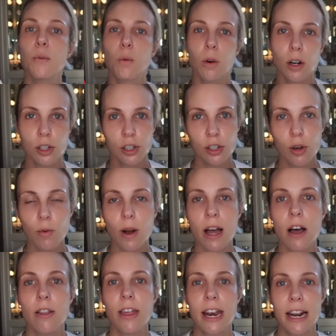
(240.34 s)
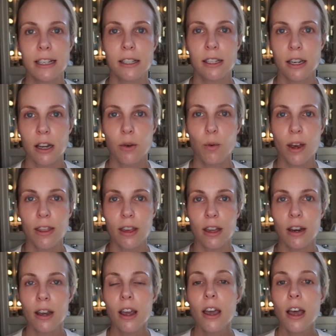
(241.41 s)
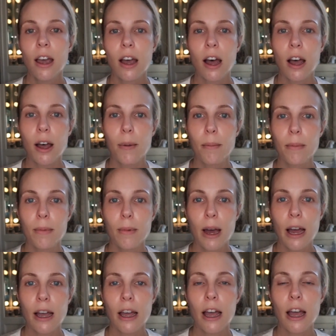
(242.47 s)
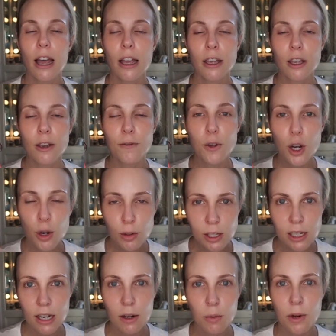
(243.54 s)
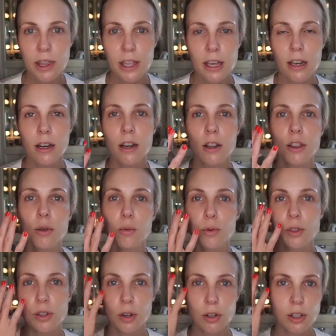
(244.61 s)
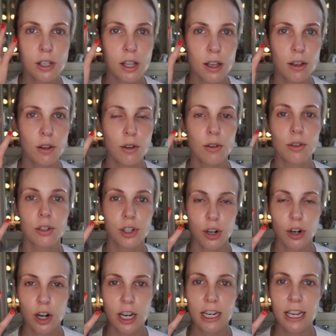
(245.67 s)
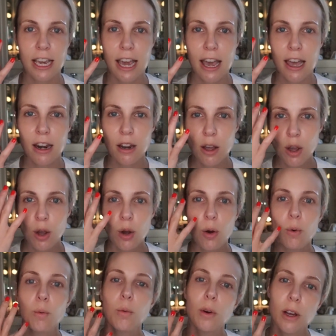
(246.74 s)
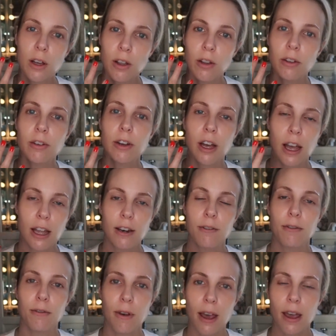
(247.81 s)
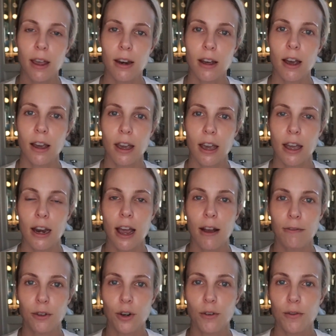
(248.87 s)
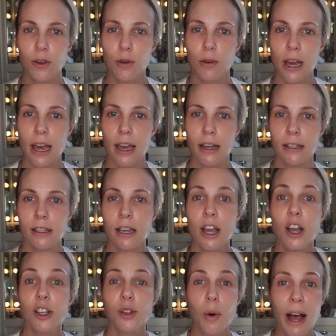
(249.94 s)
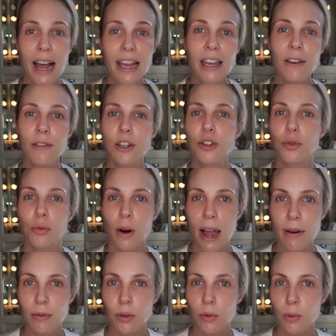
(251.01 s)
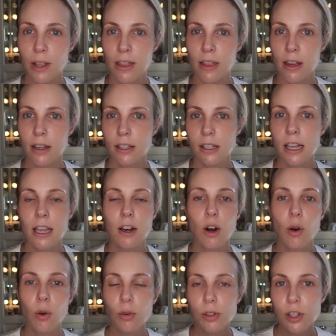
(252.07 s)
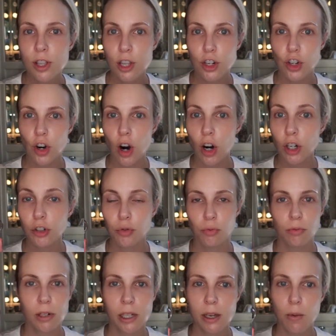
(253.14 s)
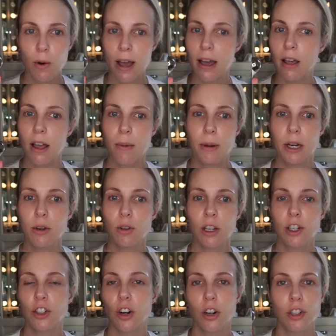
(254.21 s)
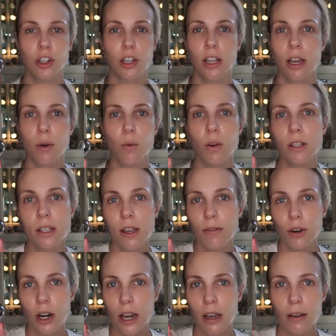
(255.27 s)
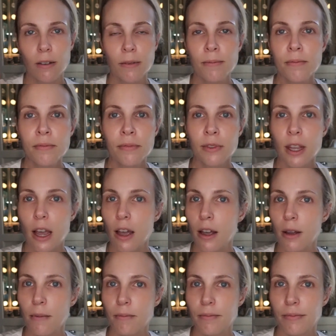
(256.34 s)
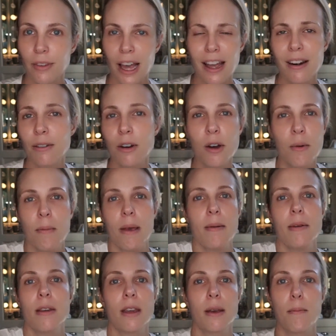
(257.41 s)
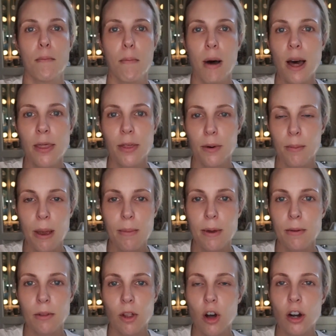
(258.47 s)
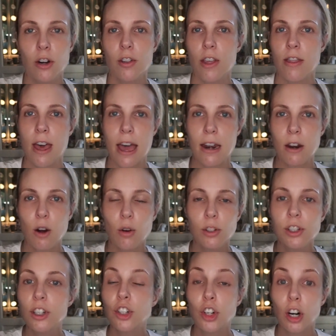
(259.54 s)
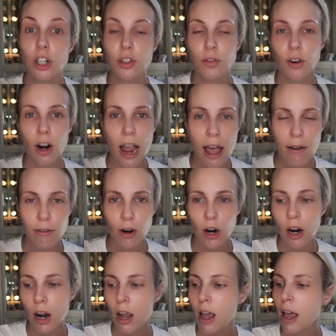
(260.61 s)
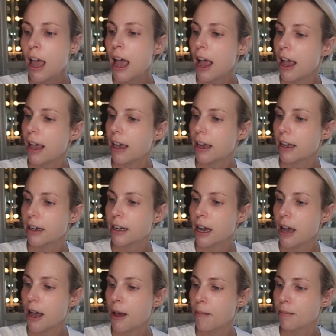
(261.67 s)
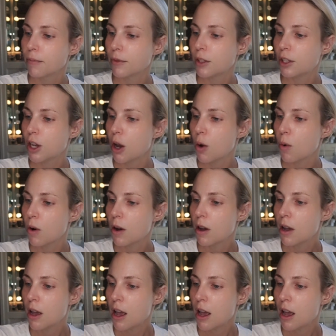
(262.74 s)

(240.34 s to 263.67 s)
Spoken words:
it works so well that I stick with it. If you don't stick with it, the results that you're starting to get will kind of fade again after a few days. So I even travel with this. It holds the charge really well. I mean, you only charge it like once every, I don't know, maybe like a month or maybe longer than that. It holds the charge forever. And so